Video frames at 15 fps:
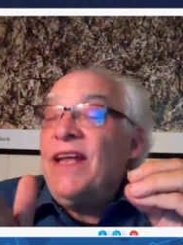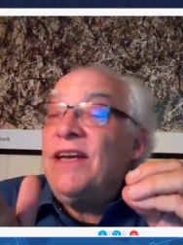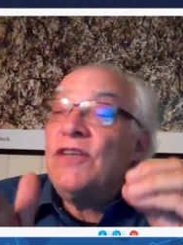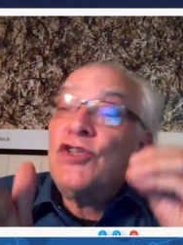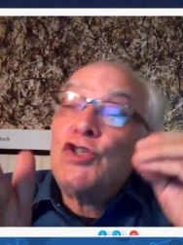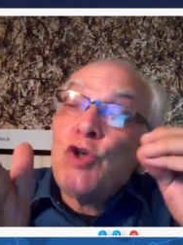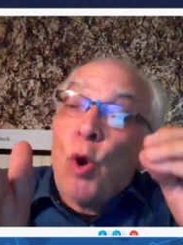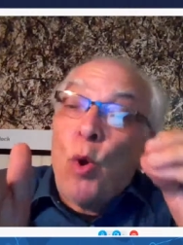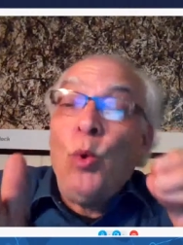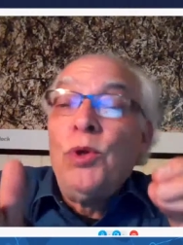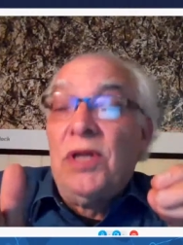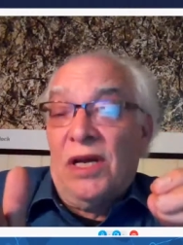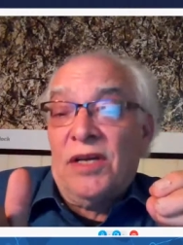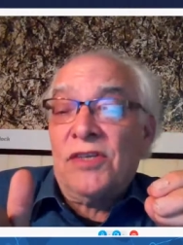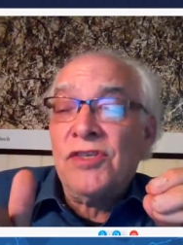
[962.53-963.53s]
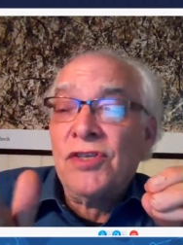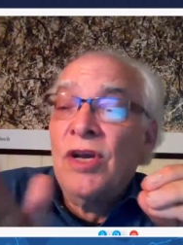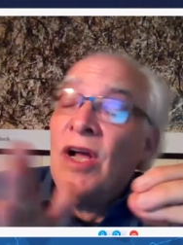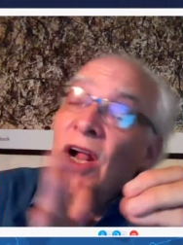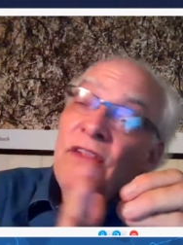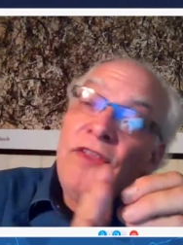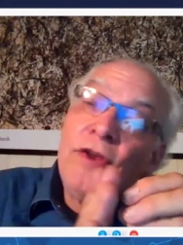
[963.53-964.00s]
has told us
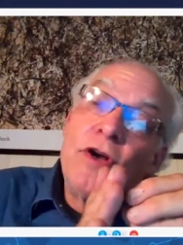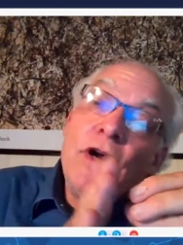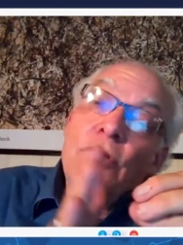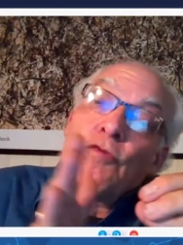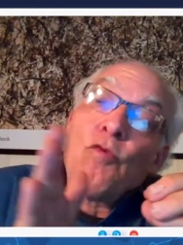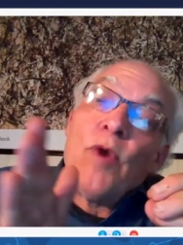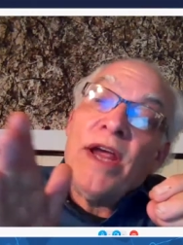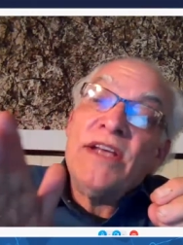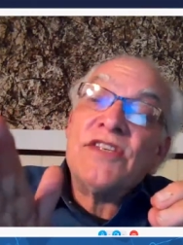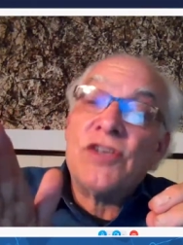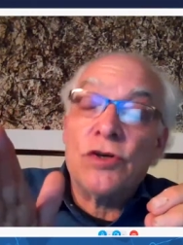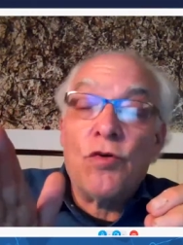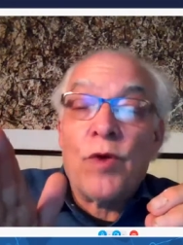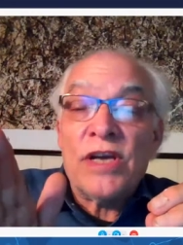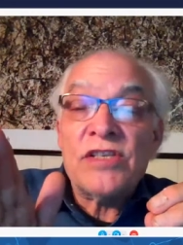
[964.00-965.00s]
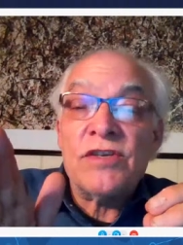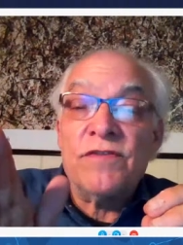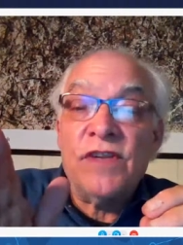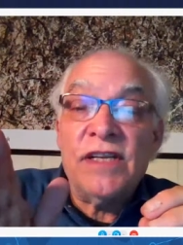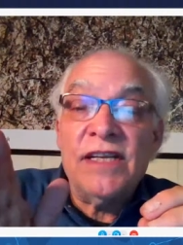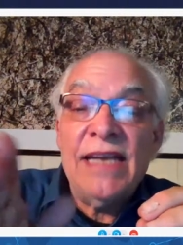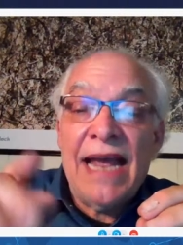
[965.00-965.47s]
they're going to raise
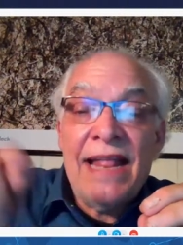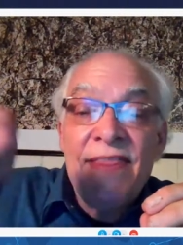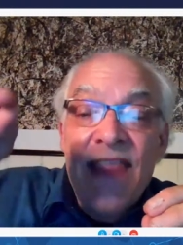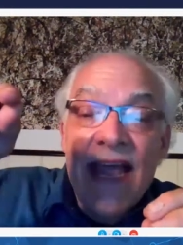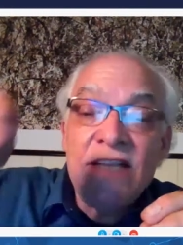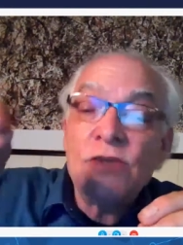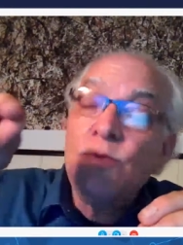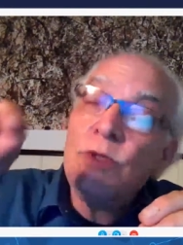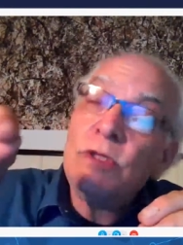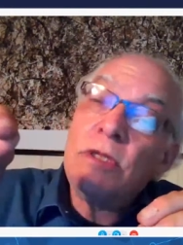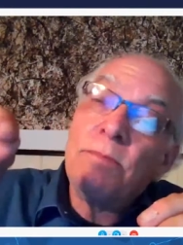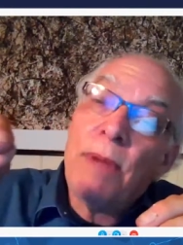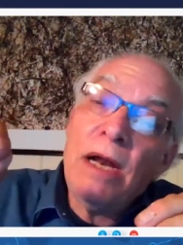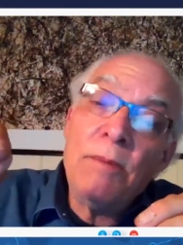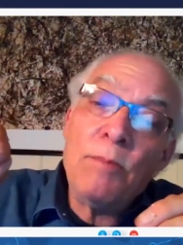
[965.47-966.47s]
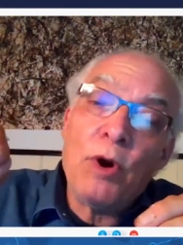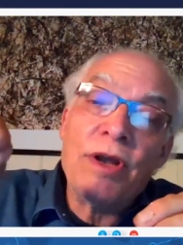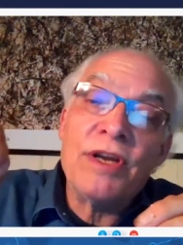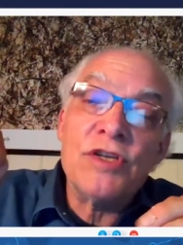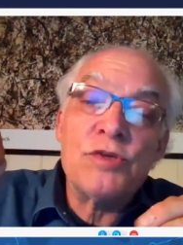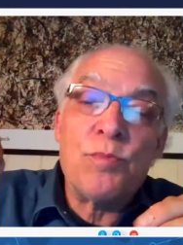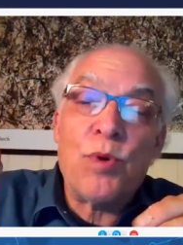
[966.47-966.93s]
aggressively. And that's what the bond
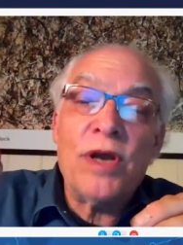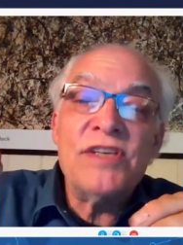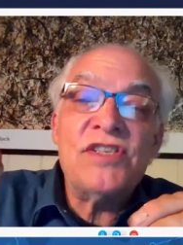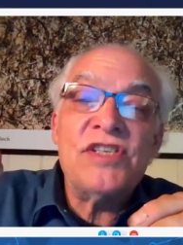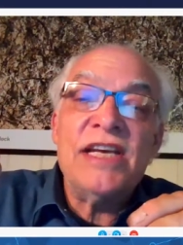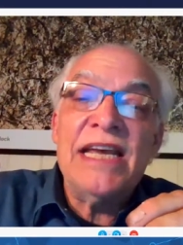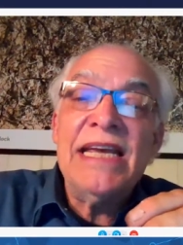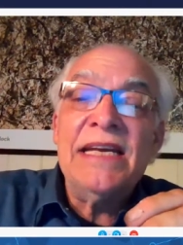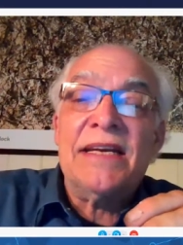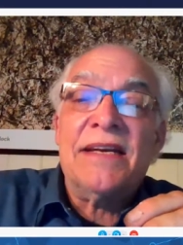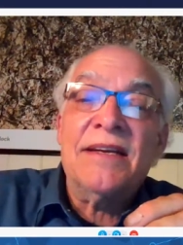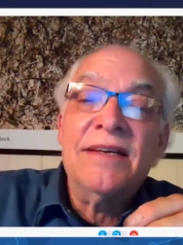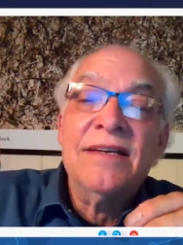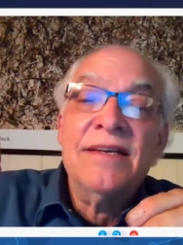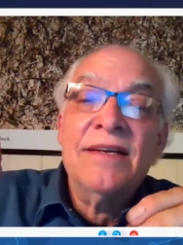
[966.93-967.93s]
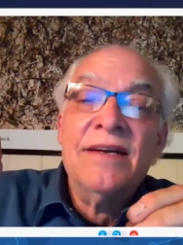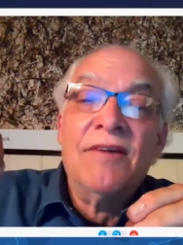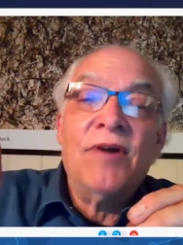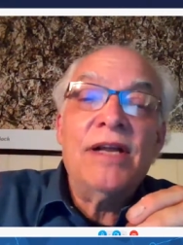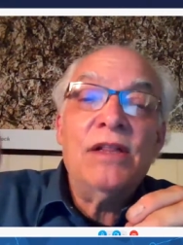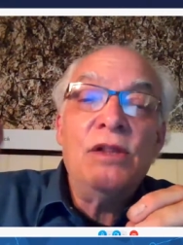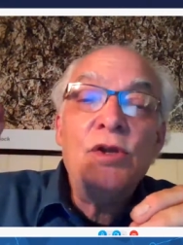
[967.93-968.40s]
market is pricing in mm-hmm.
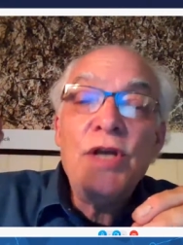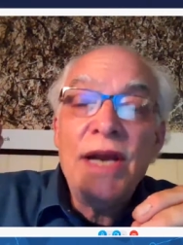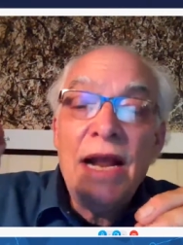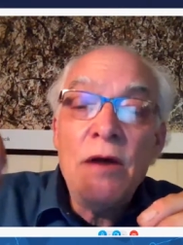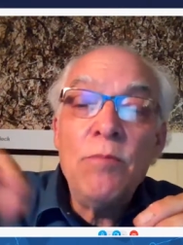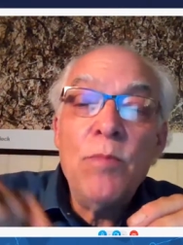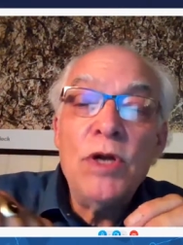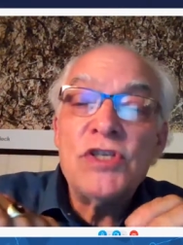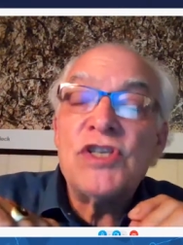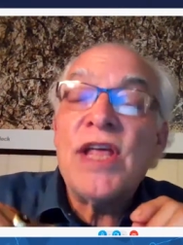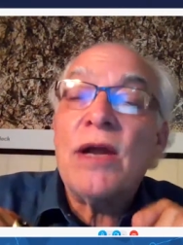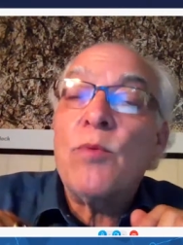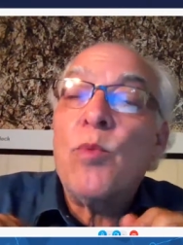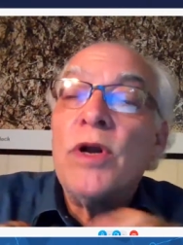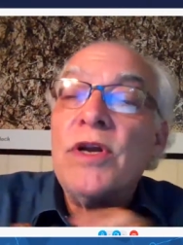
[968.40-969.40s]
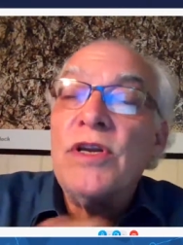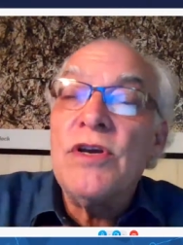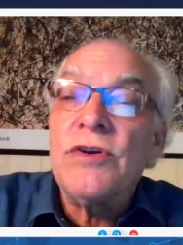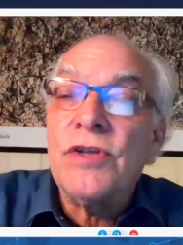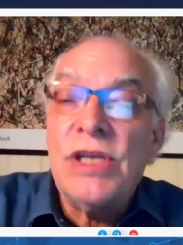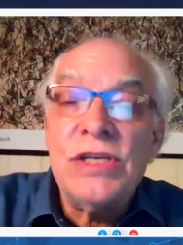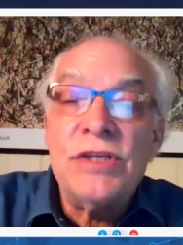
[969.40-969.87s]
right? Look at how much that one
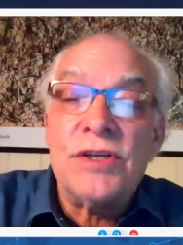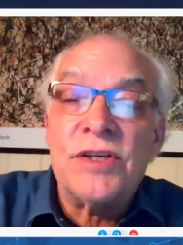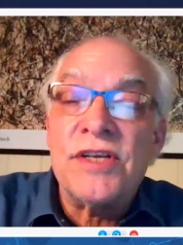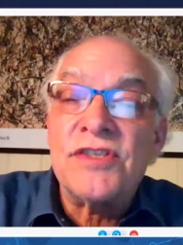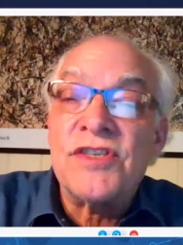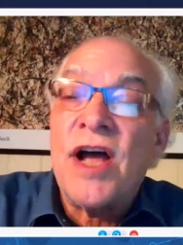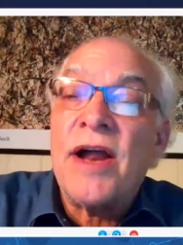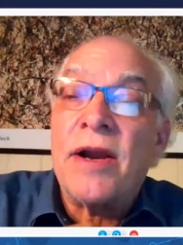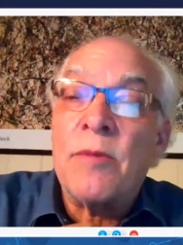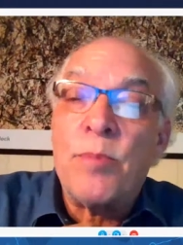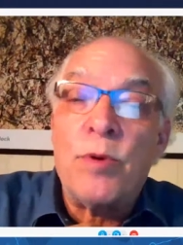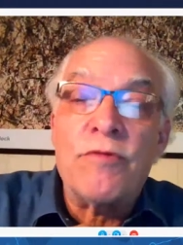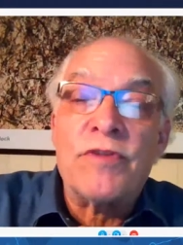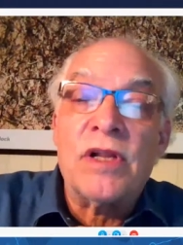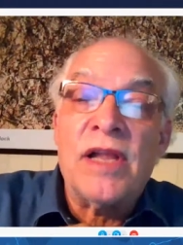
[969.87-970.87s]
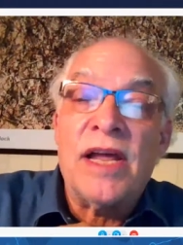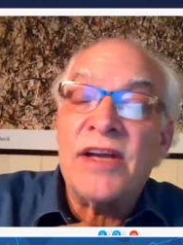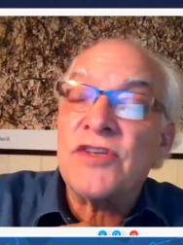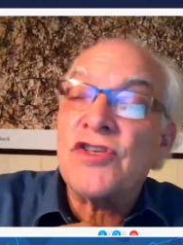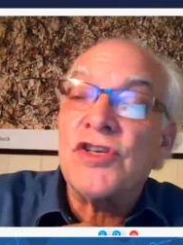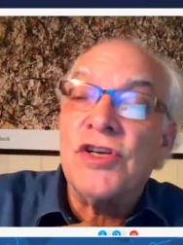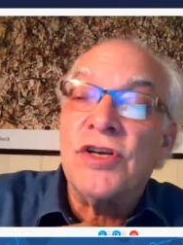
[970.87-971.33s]
year yield has gone up over the
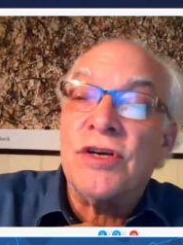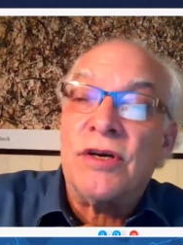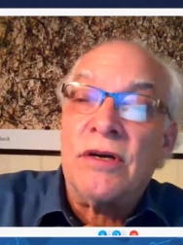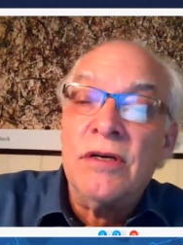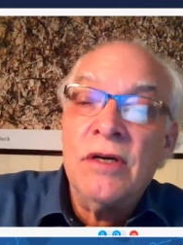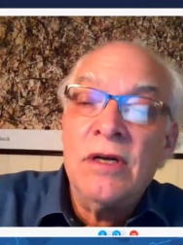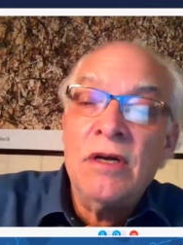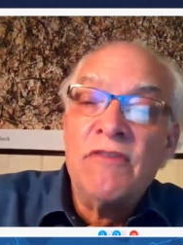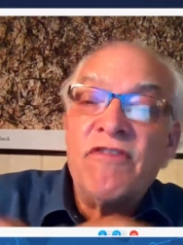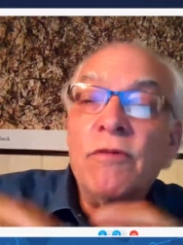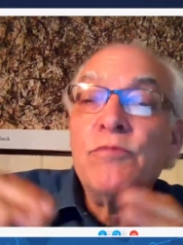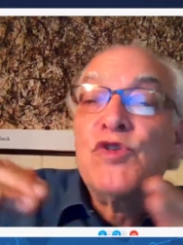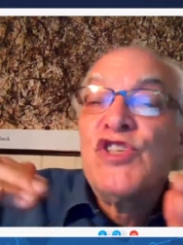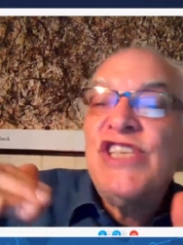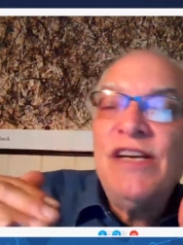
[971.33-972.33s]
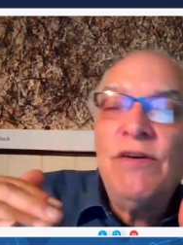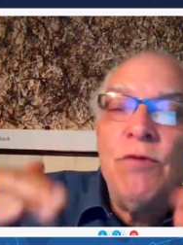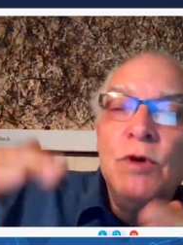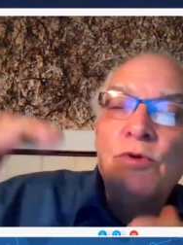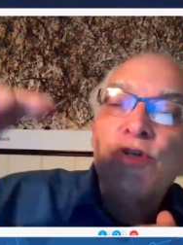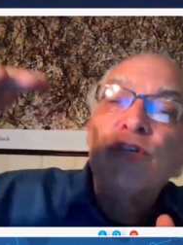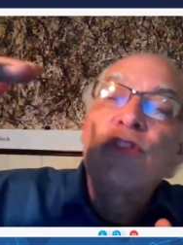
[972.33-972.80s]
last year from
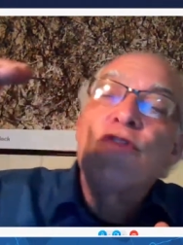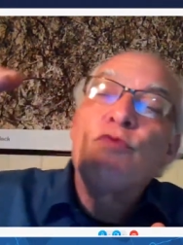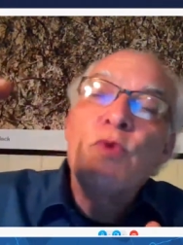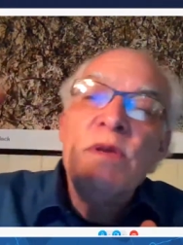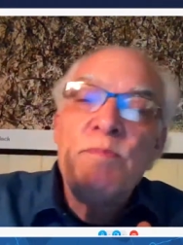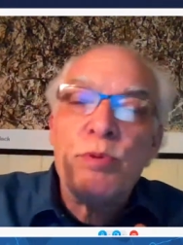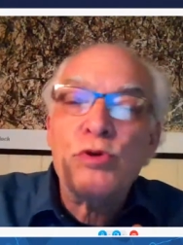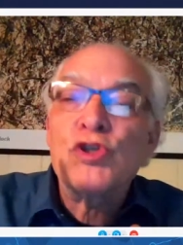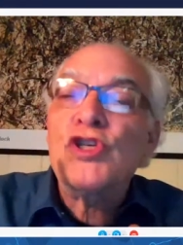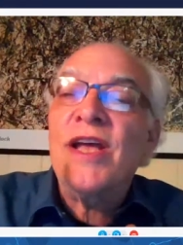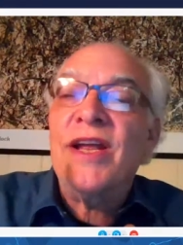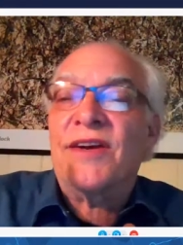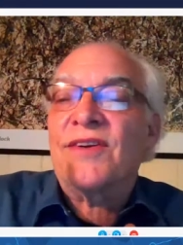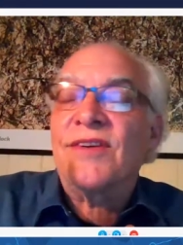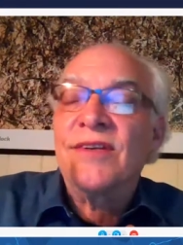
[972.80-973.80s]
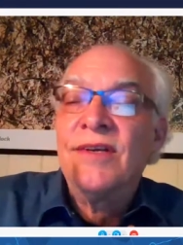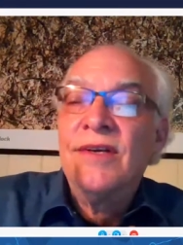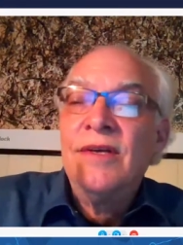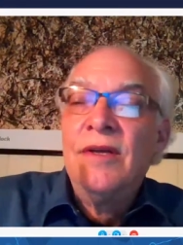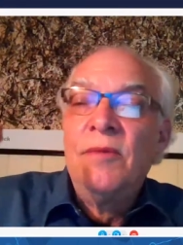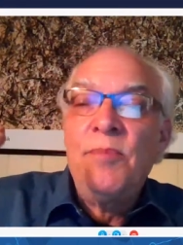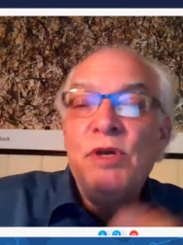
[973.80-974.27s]
zero to 3%.
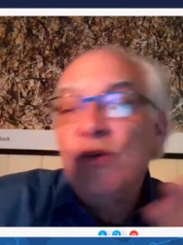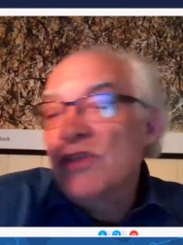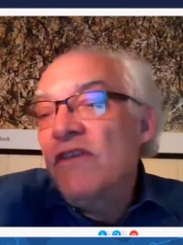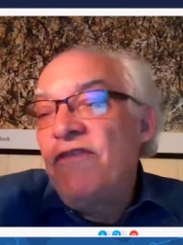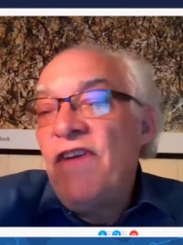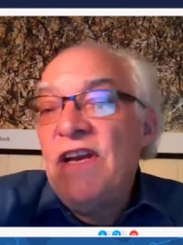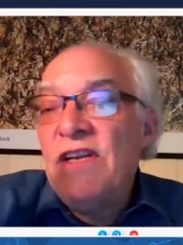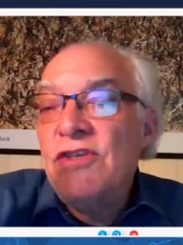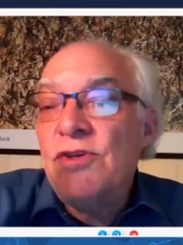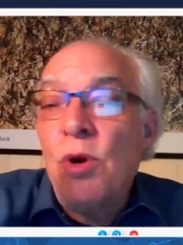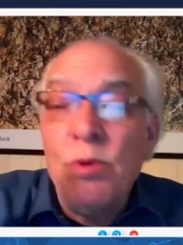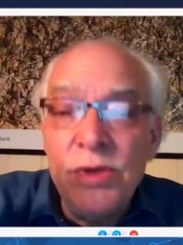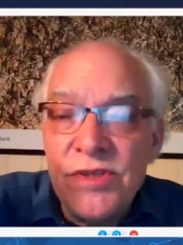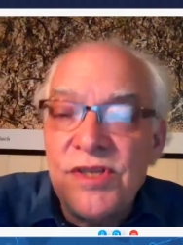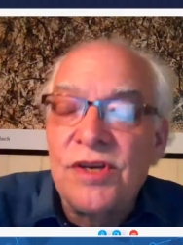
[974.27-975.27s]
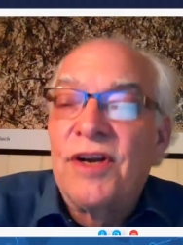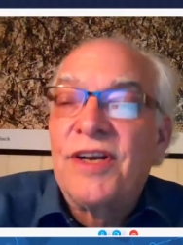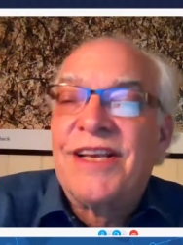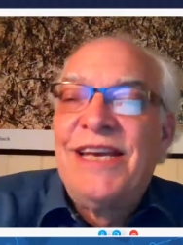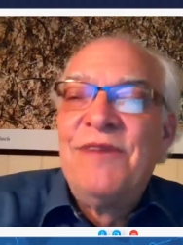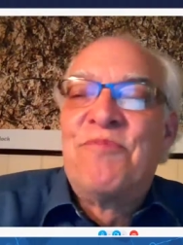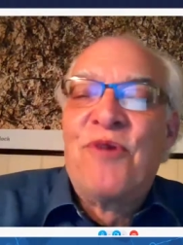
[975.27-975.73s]
Because the Fed has told us they're going to keep